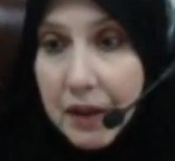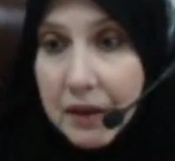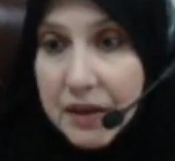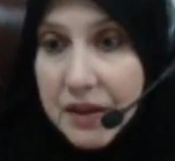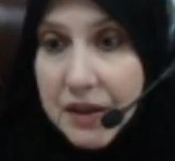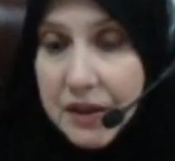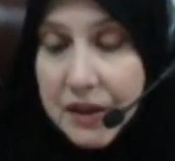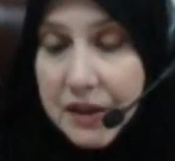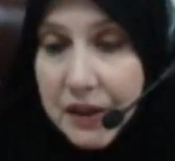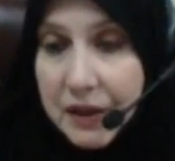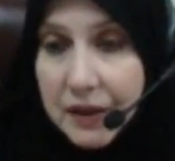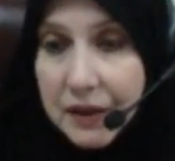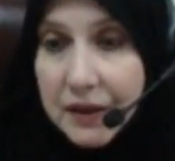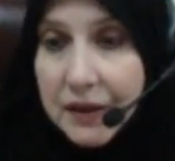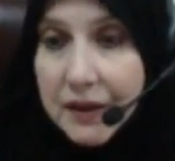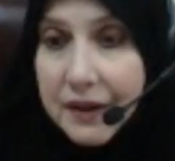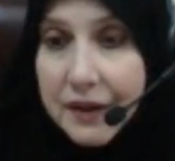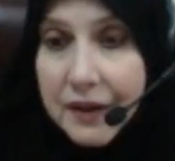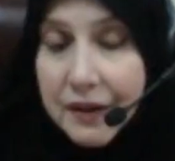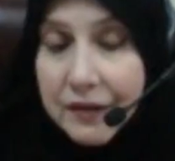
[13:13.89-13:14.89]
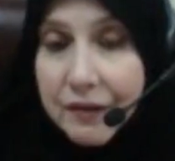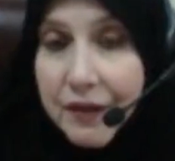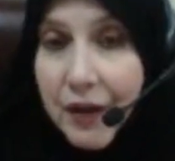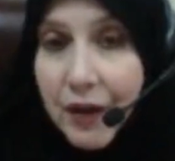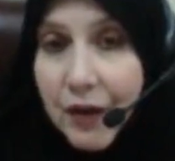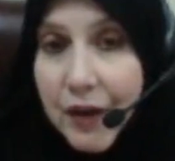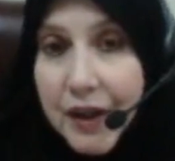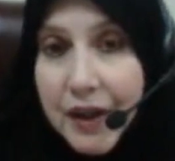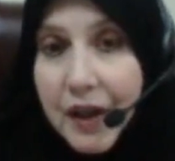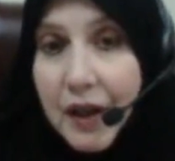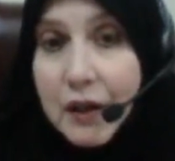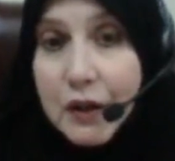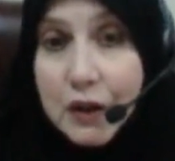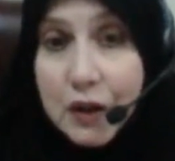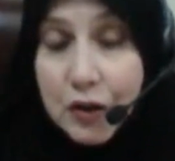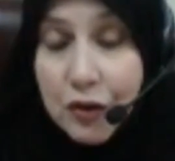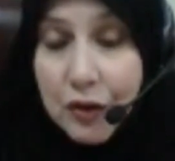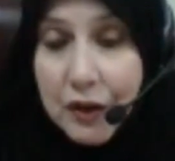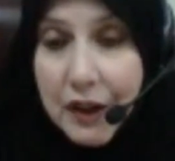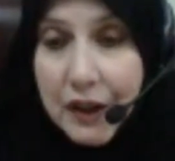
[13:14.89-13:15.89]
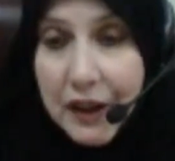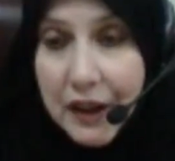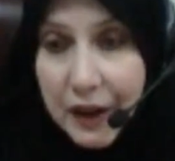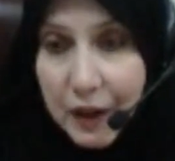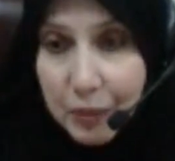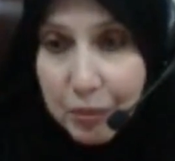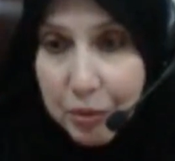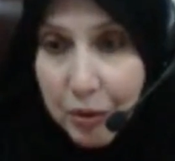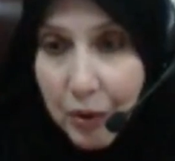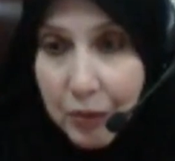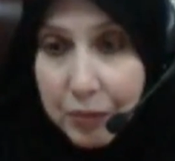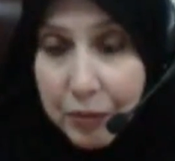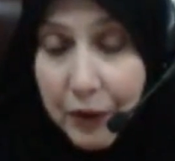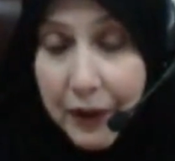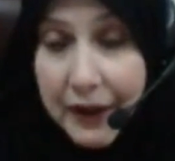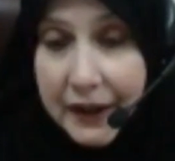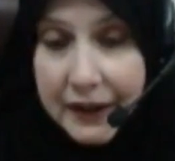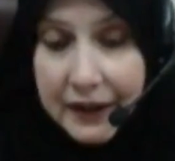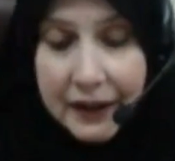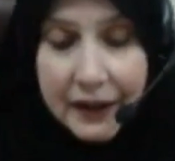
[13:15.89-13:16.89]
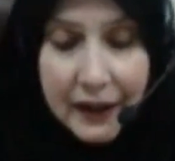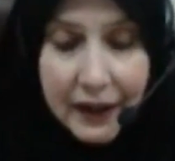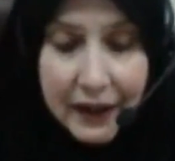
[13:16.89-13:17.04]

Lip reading: It's still very culturally inappropriate.